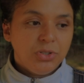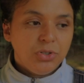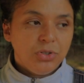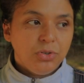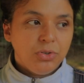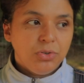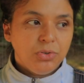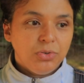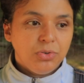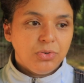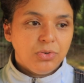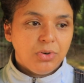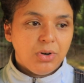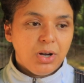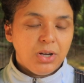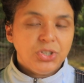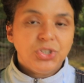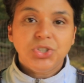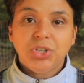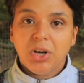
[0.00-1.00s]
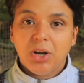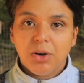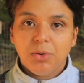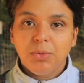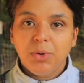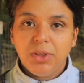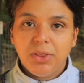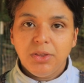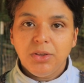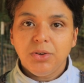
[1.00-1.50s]
to share
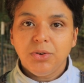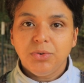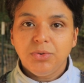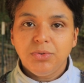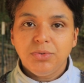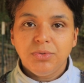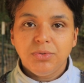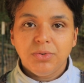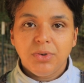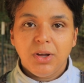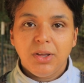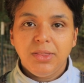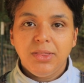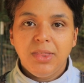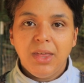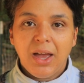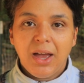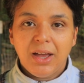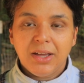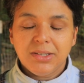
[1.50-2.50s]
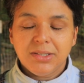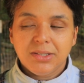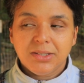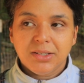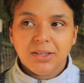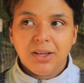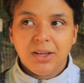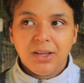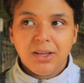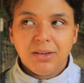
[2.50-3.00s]
with you that
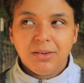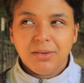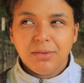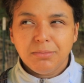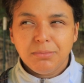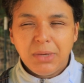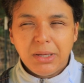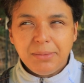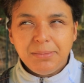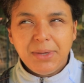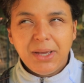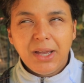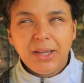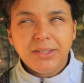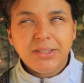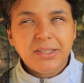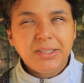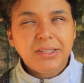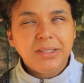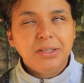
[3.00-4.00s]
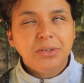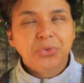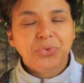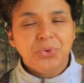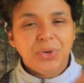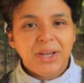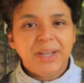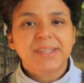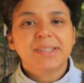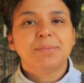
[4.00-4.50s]
maybe I didn't
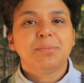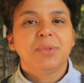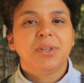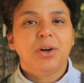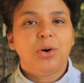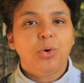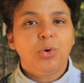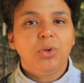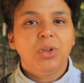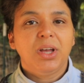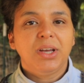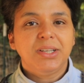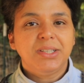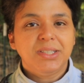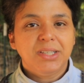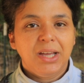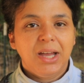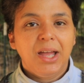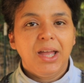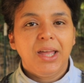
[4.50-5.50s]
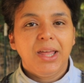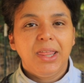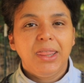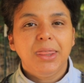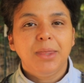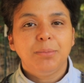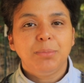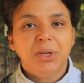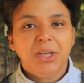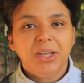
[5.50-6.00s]
grasp the whole idea in
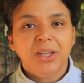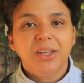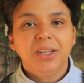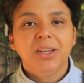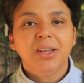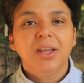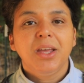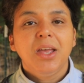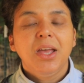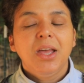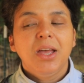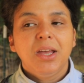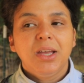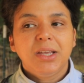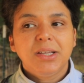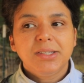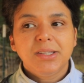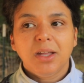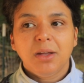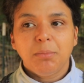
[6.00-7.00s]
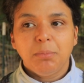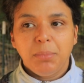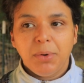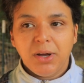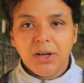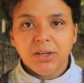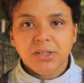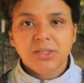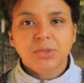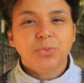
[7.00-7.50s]
the beginning is that
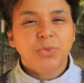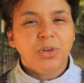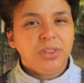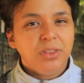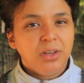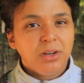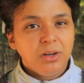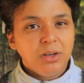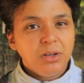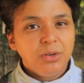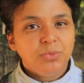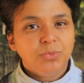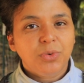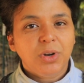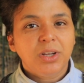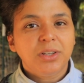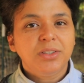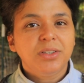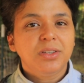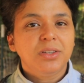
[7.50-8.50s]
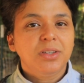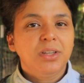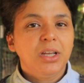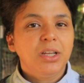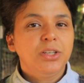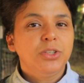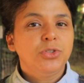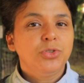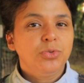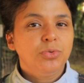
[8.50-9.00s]
bucks, when they're in rut,
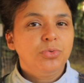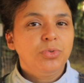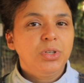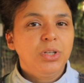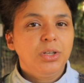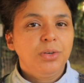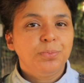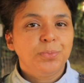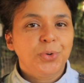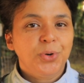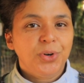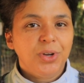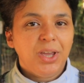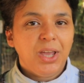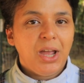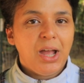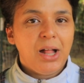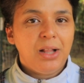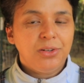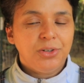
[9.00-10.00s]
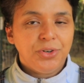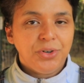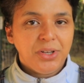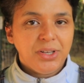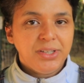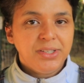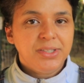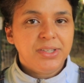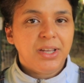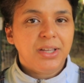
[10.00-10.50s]
they do need more
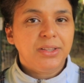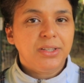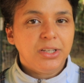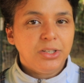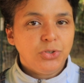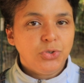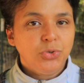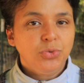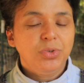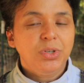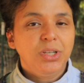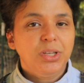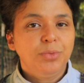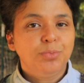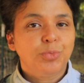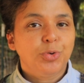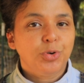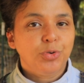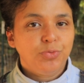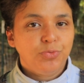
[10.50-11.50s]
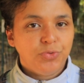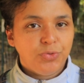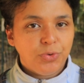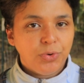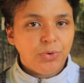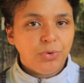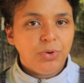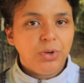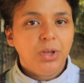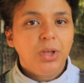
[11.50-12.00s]
calories and they do need more
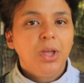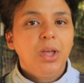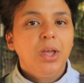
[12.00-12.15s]
food